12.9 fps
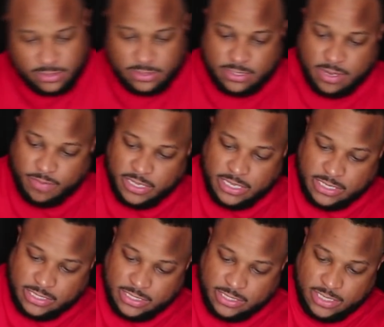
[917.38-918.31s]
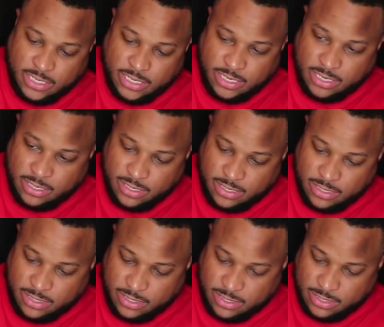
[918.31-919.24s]
So I'm gonna get this here,
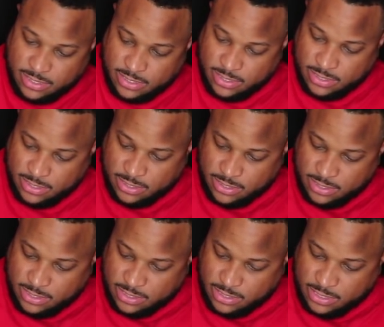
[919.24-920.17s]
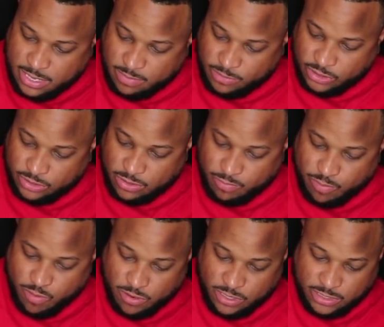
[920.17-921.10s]
and I'm just gonna
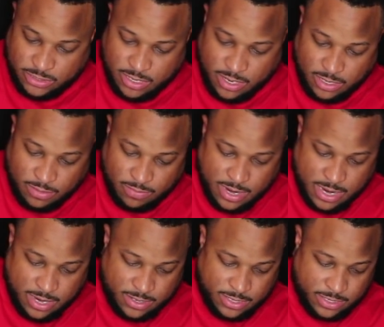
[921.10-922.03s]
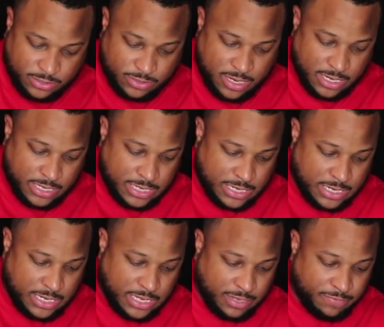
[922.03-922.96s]
pour this all around here, try to get
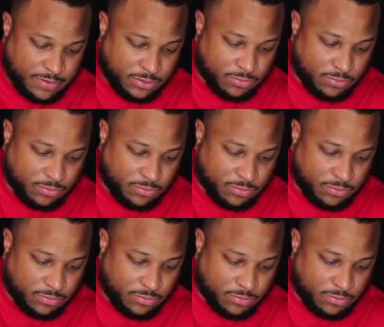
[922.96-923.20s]
it even